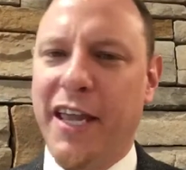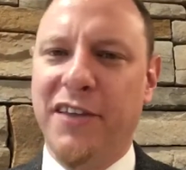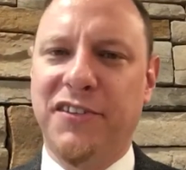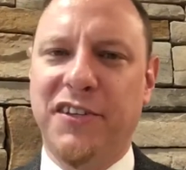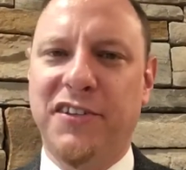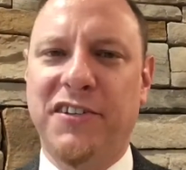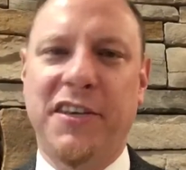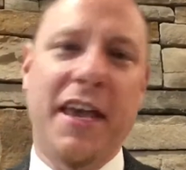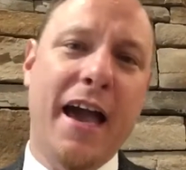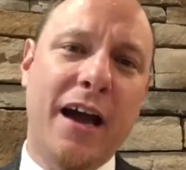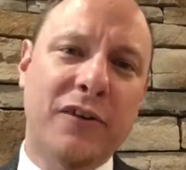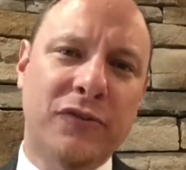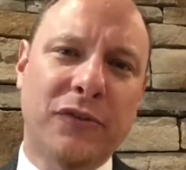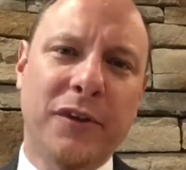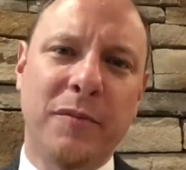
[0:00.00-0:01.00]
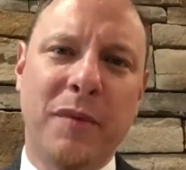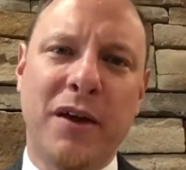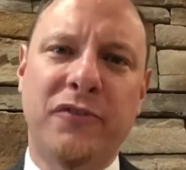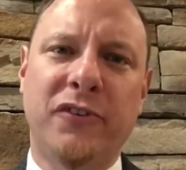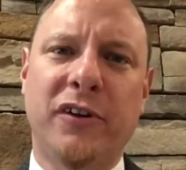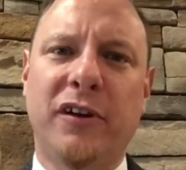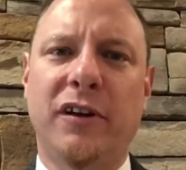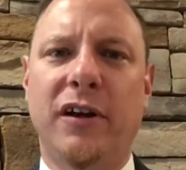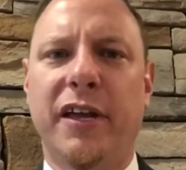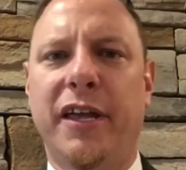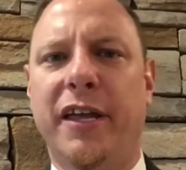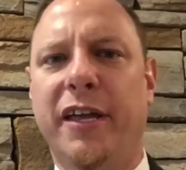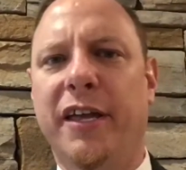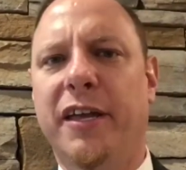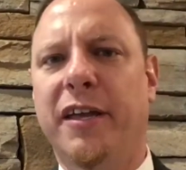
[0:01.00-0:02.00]
ACT actually measure?
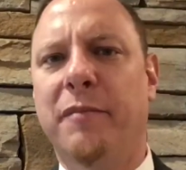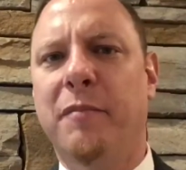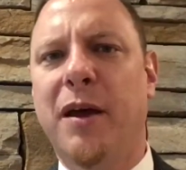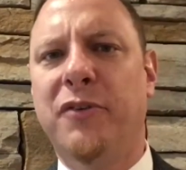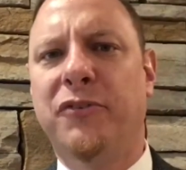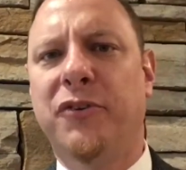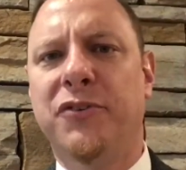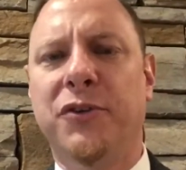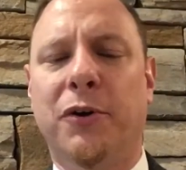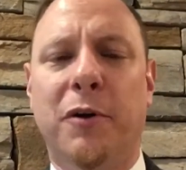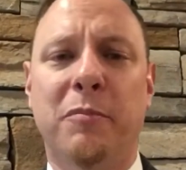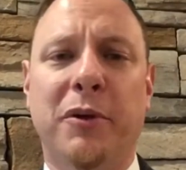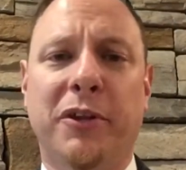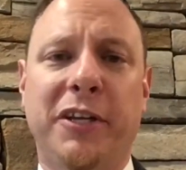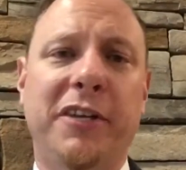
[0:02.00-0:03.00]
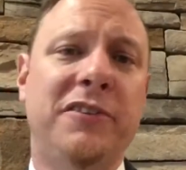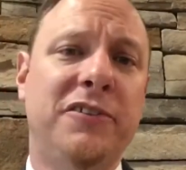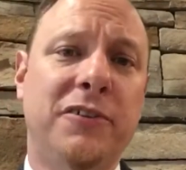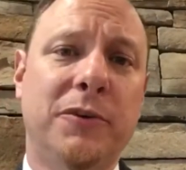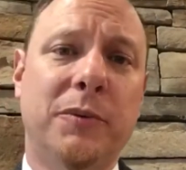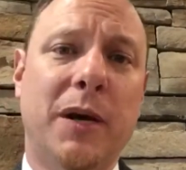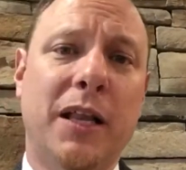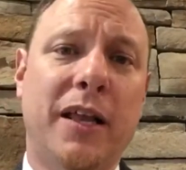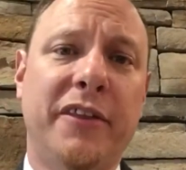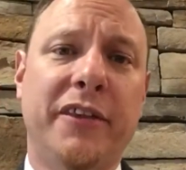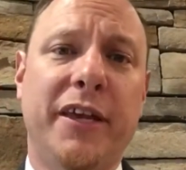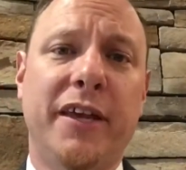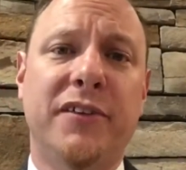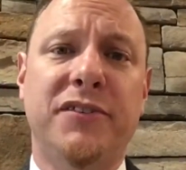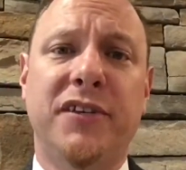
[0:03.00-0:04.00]
It measures your ability to do well on
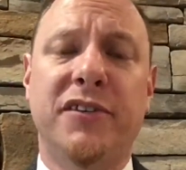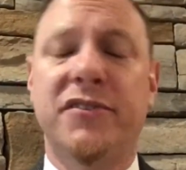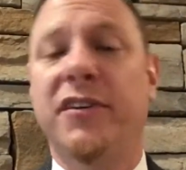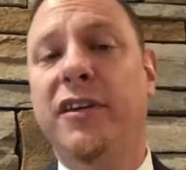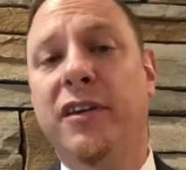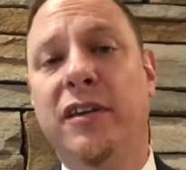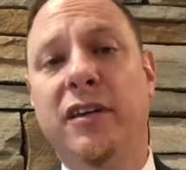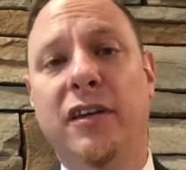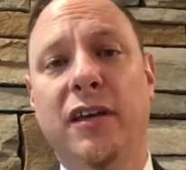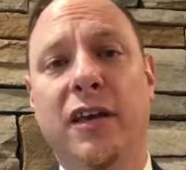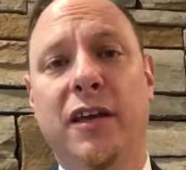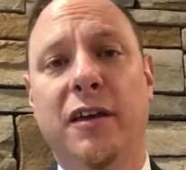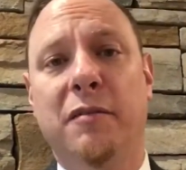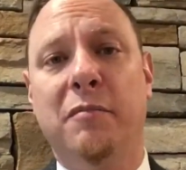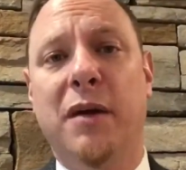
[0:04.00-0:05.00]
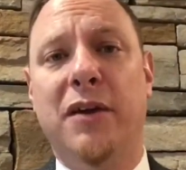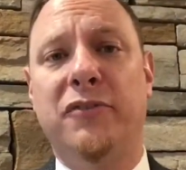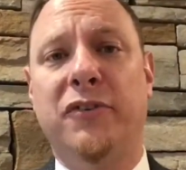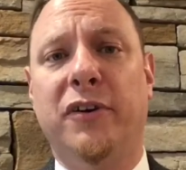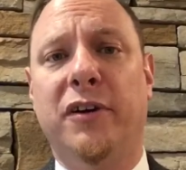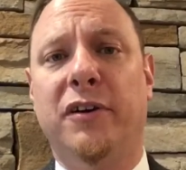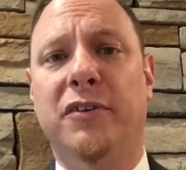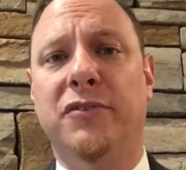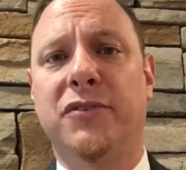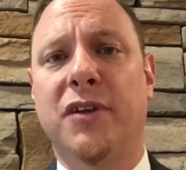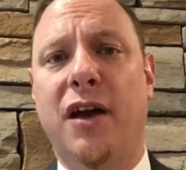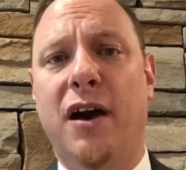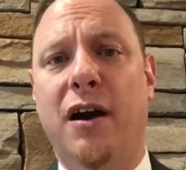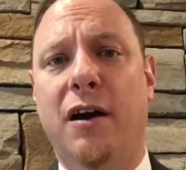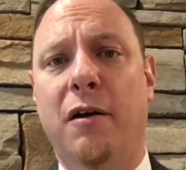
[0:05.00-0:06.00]
the ACT. It measures
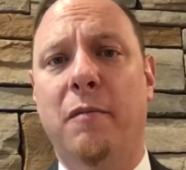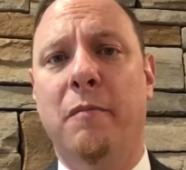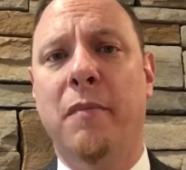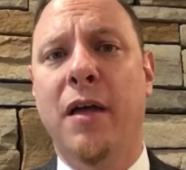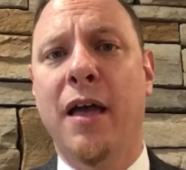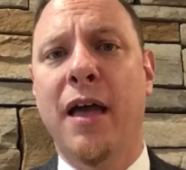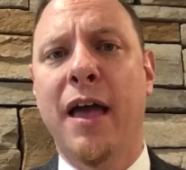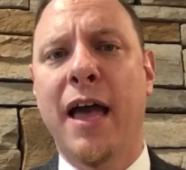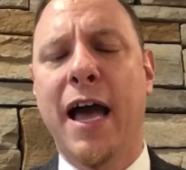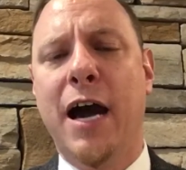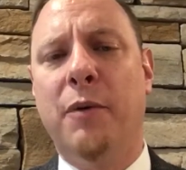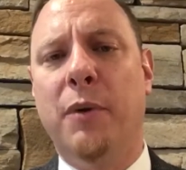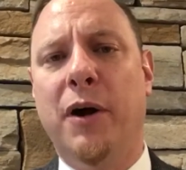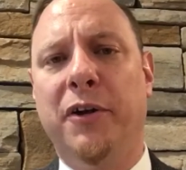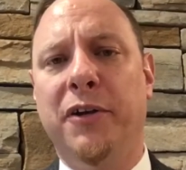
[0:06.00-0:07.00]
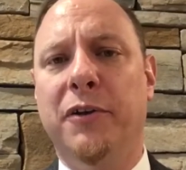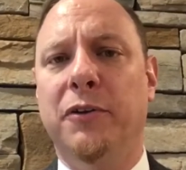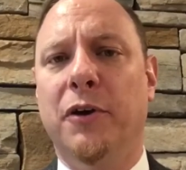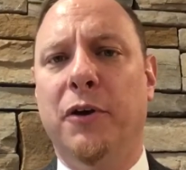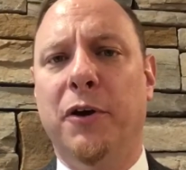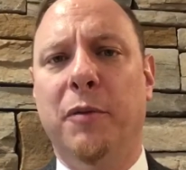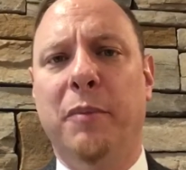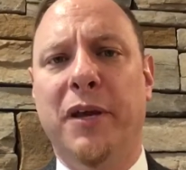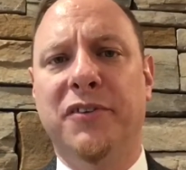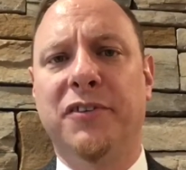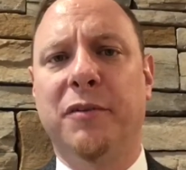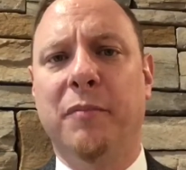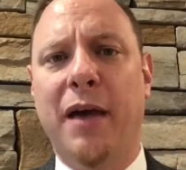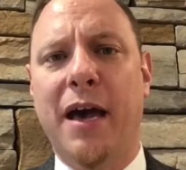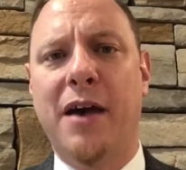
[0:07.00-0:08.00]
how well you know your
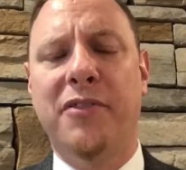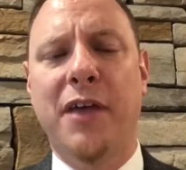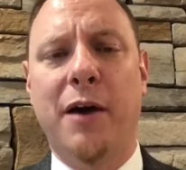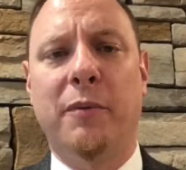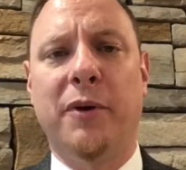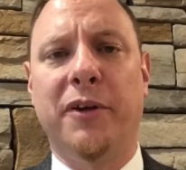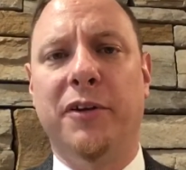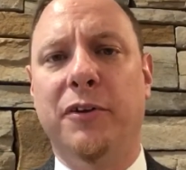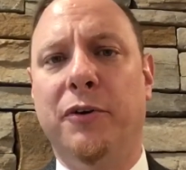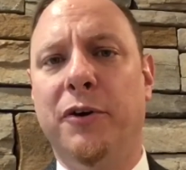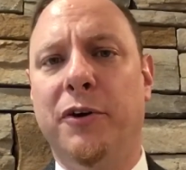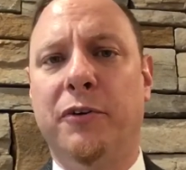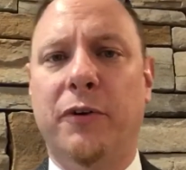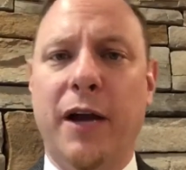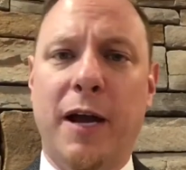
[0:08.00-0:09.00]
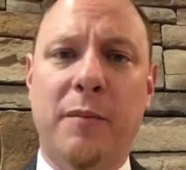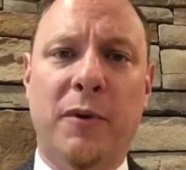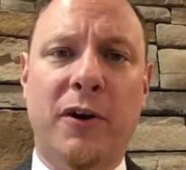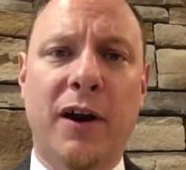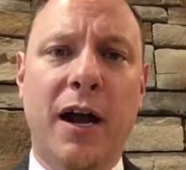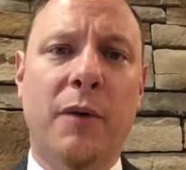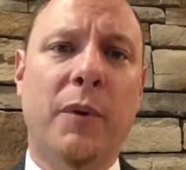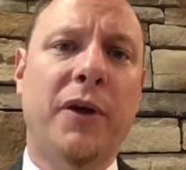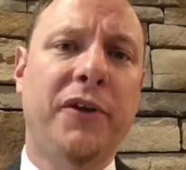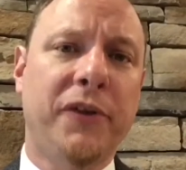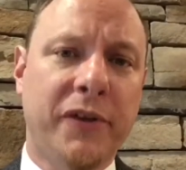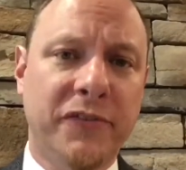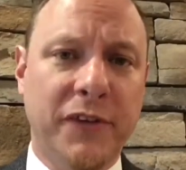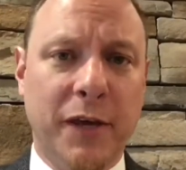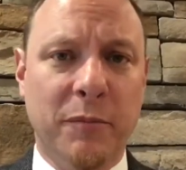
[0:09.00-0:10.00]
basic math, how well you know your grammar, how well you
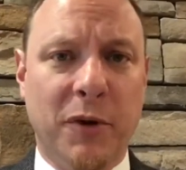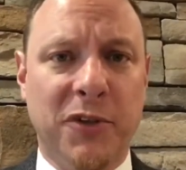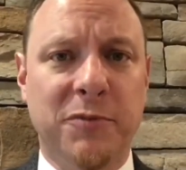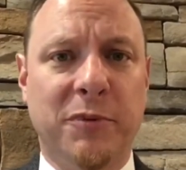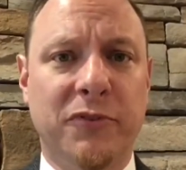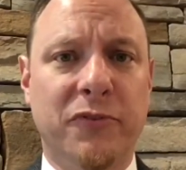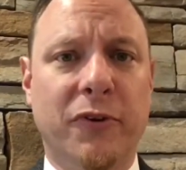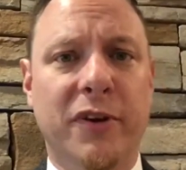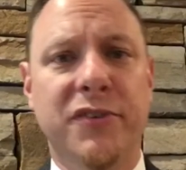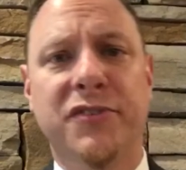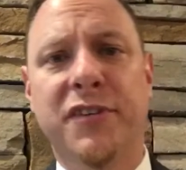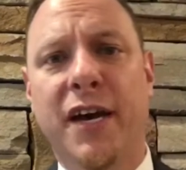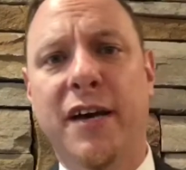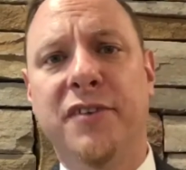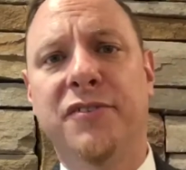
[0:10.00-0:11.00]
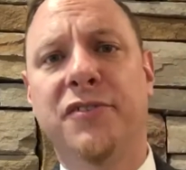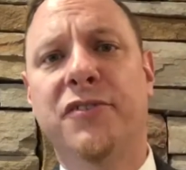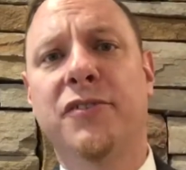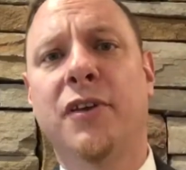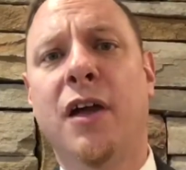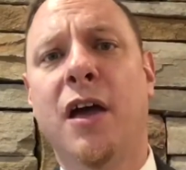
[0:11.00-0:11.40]
can take multiple choice tests.